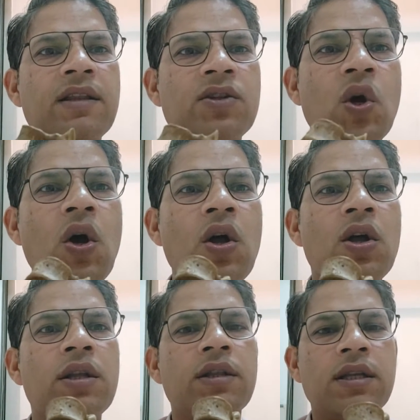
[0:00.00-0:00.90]
so
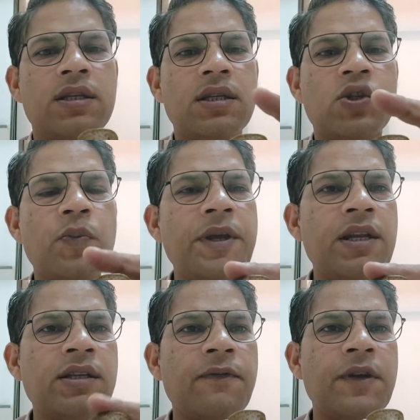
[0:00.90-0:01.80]
this is the
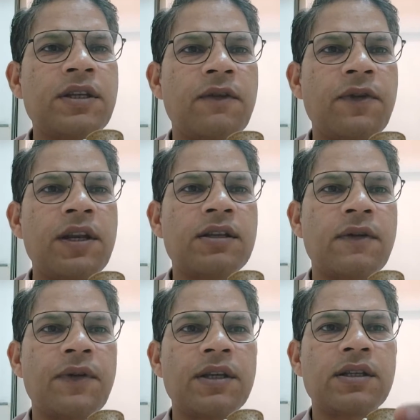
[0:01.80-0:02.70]
superior surface, inferior
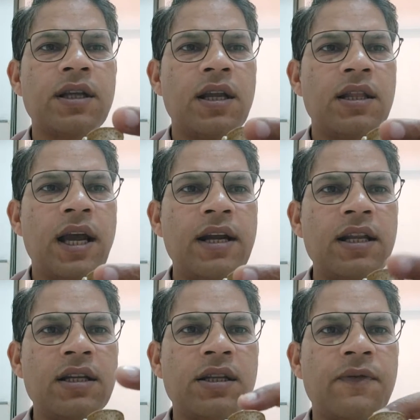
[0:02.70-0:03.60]
surface, the
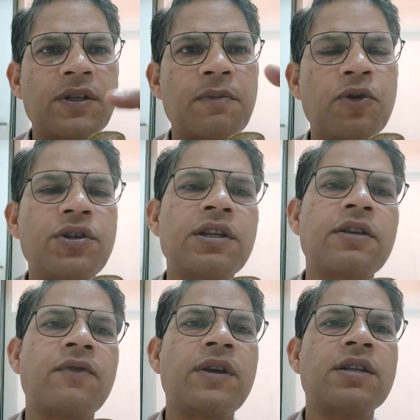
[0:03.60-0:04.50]
anterior surface and posterior
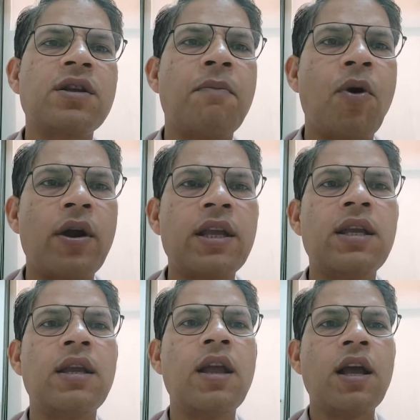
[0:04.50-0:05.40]
surface. The
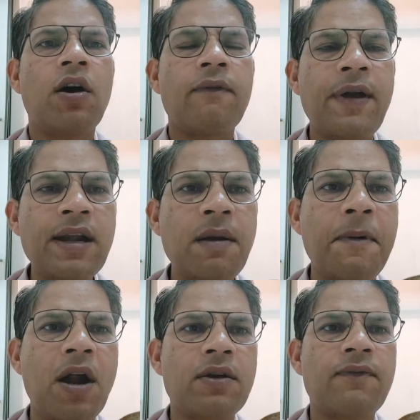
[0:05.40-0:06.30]
body or ventral
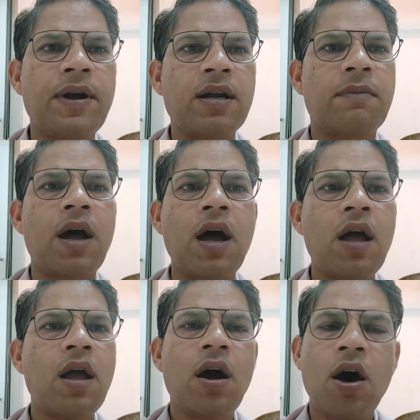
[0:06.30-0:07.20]
part of vertebra
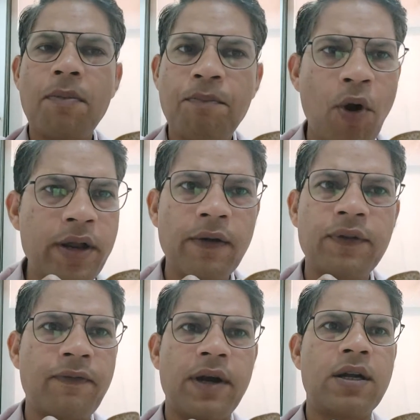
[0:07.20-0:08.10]
or body of
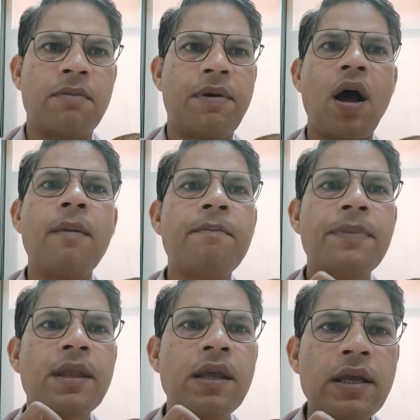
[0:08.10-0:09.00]
the vertebra
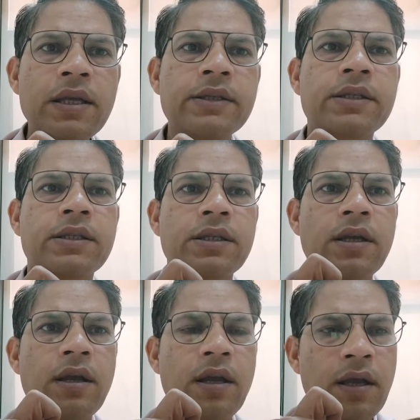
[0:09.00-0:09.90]
is
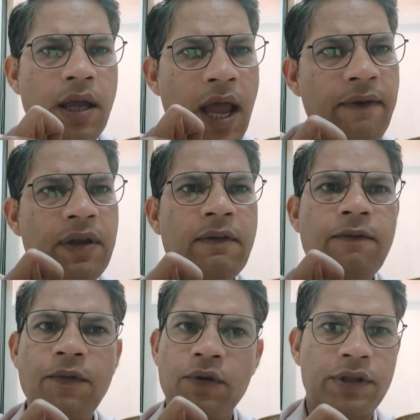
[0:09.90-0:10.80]
having
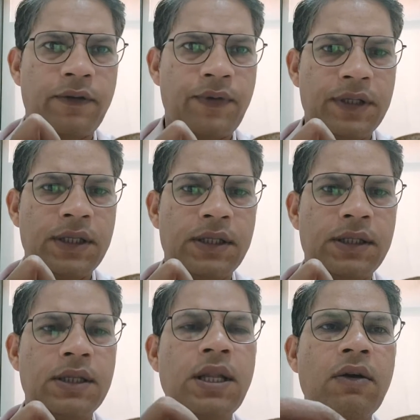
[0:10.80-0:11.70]
4
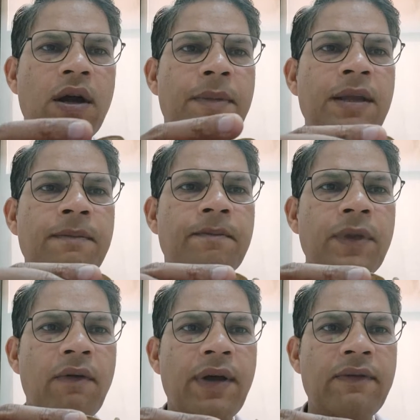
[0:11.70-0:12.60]
surfaces. Now coming
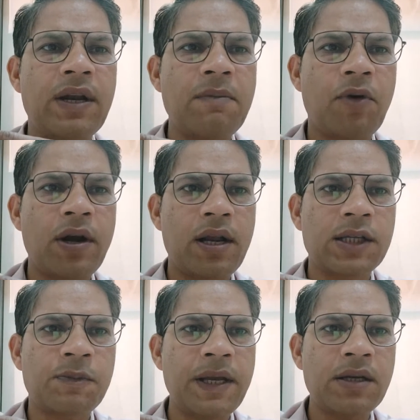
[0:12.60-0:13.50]
a very important
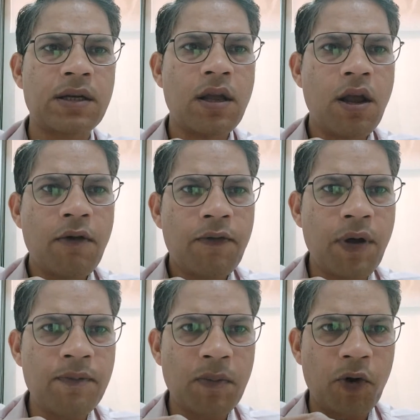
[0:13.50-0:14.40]
aspect
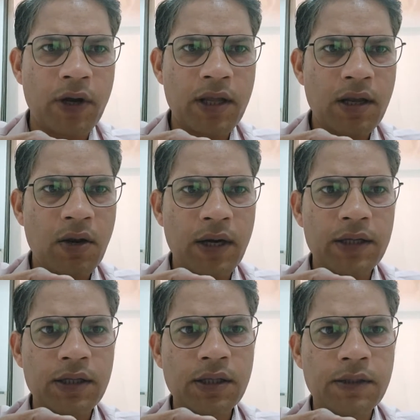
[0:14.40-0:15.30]
from the body. Look at
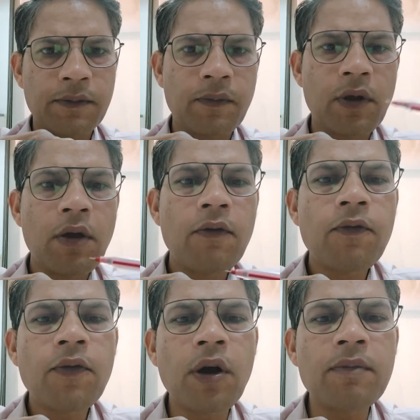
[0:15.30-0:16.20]
this.
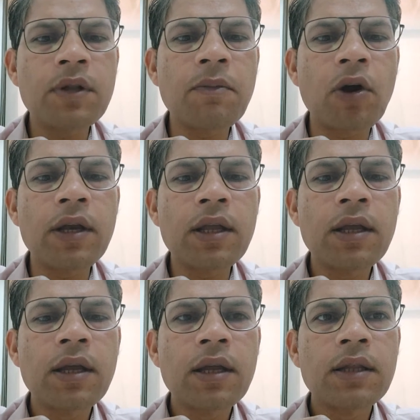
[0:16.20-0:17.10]
From the body,
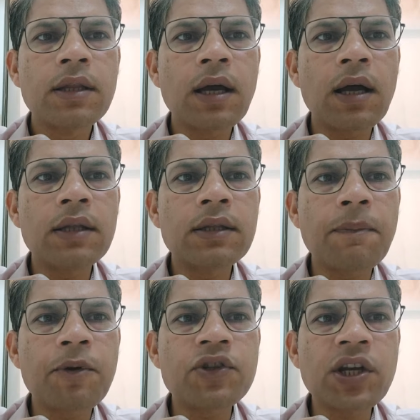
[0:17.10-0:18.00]
the
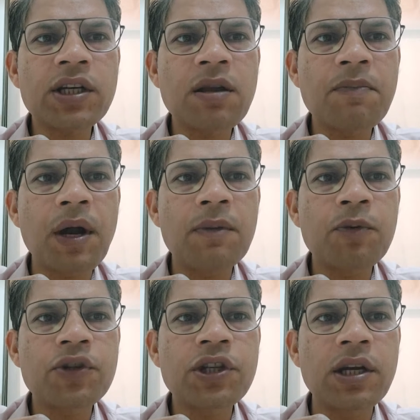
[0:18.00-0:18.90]
projecting part
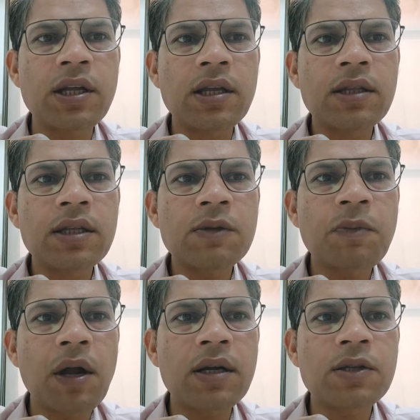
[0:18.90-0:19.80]
posteriorly. This
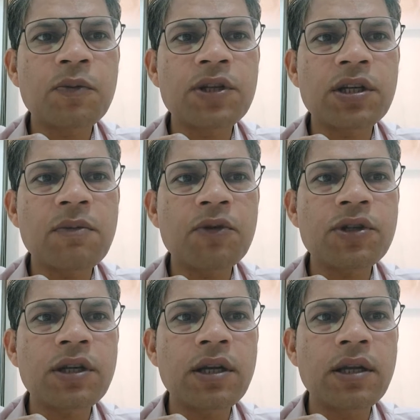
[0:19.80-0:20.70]
part is projecting
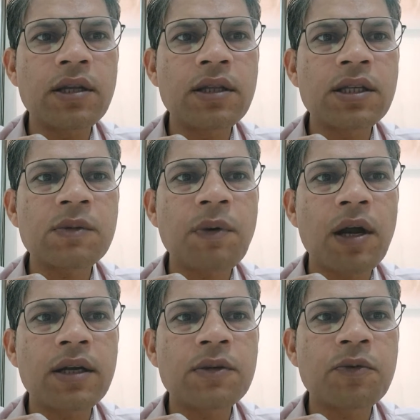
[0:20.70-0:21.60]
posteriorly. This
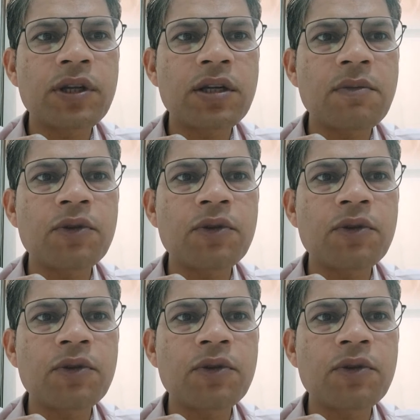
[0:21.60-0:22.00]
part is projecting